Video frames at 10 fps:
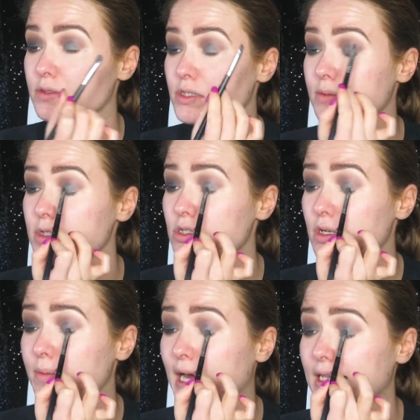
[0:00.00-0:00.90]
So I'm just
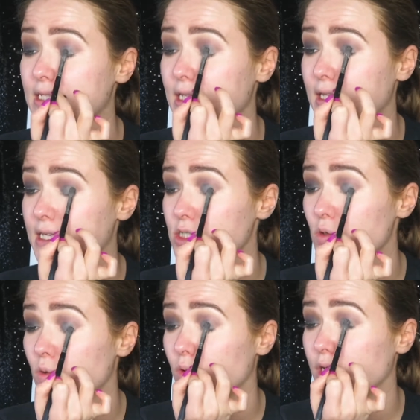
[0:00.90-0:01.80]
going to pat this
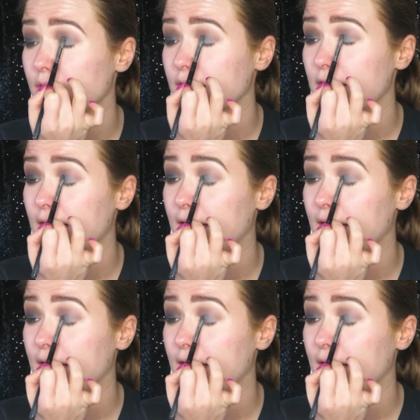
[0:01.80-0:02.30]
on